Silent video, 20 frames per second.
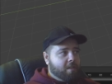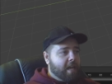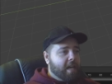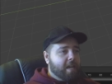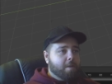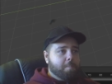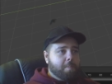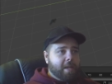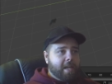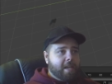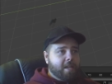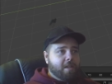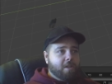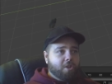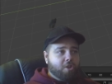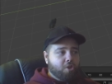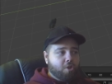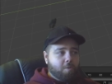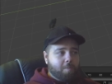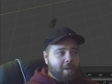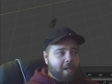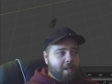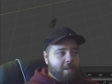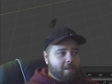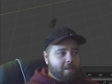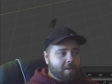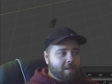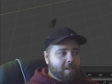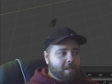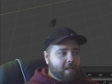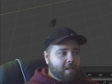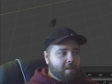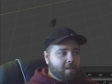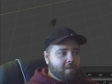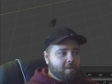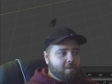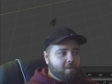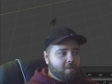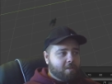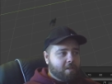add a plane, a cube, anything like that.
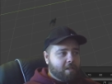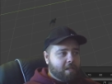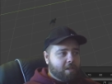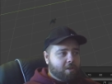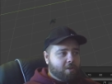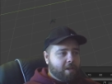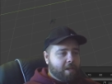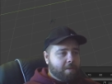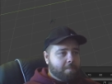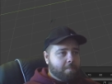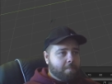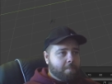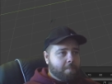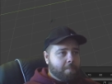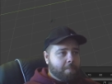Just click on it.